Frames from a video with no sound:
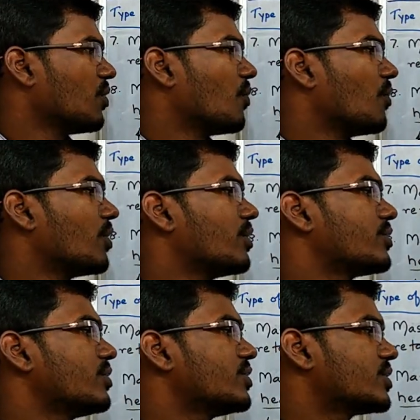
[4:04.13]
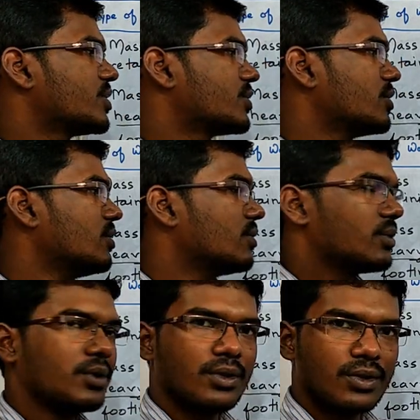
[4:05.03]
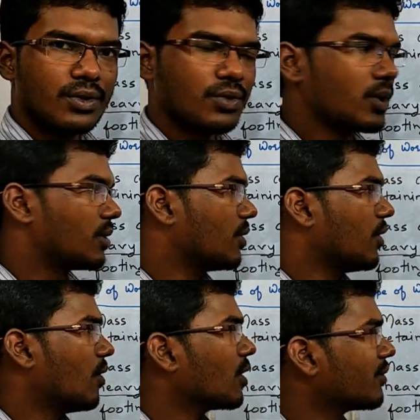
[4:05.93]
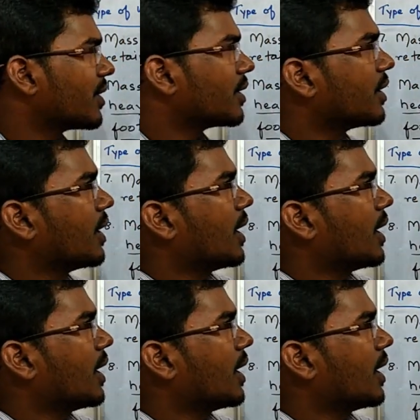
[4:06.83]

one ratio six ratio twelve. Okay friend.